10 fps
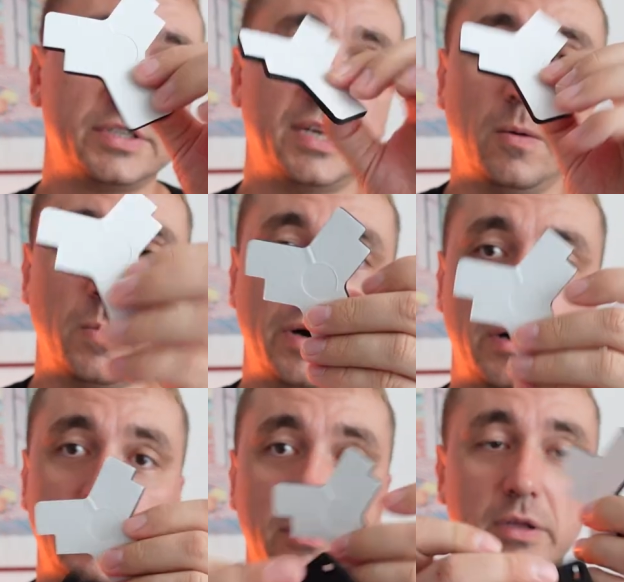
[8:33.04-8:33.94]
or
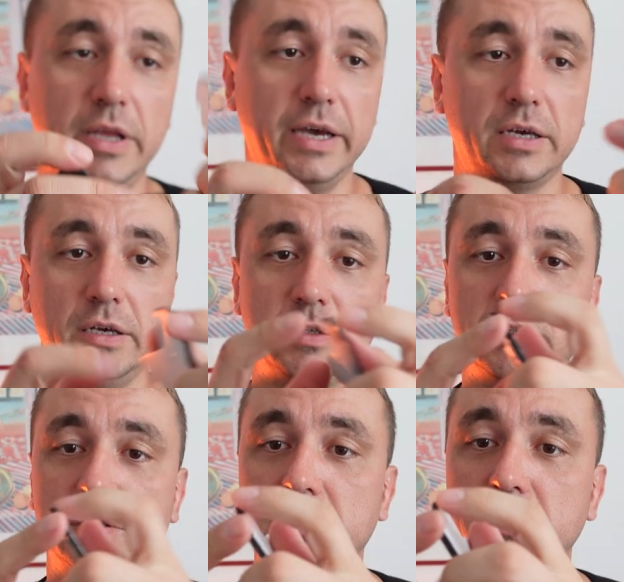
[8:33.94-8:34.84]
somewhere, like it
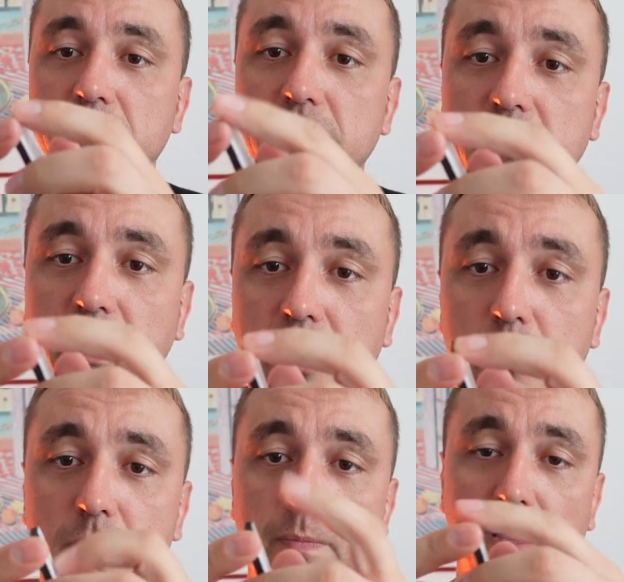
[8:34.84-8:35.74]
is sticky
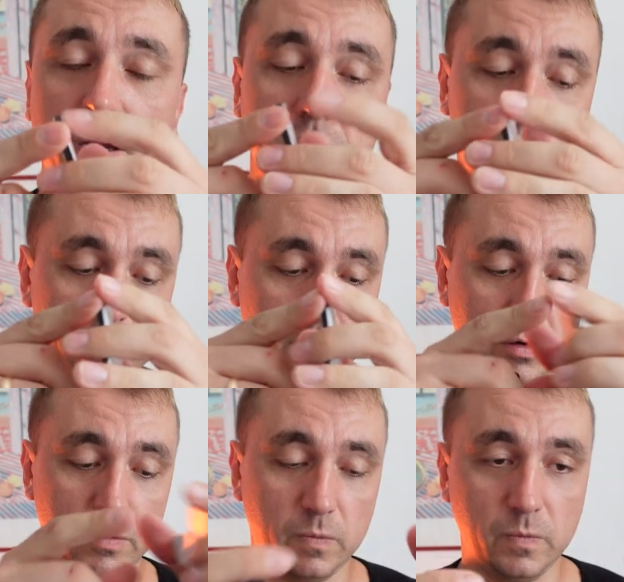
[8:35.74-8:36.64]
tape.
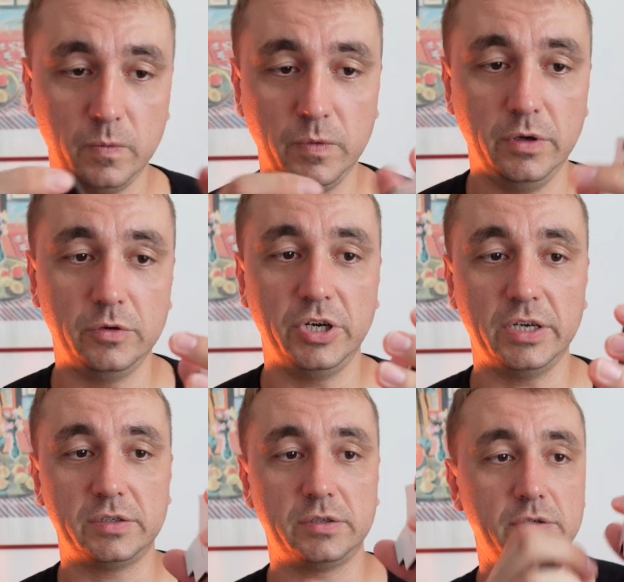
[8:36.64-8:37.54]
So you
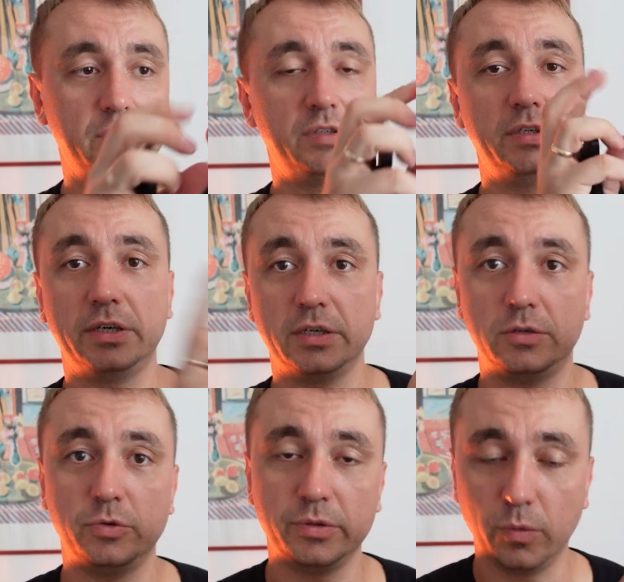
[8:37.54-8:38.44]
just stick it
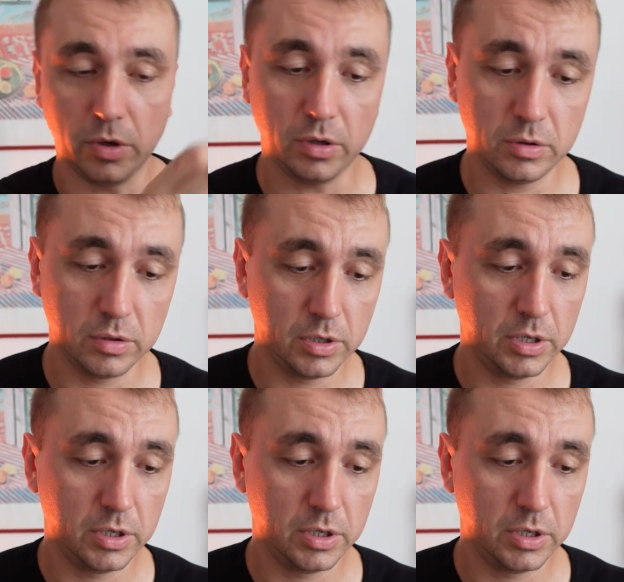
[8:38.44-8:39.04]
to the wall,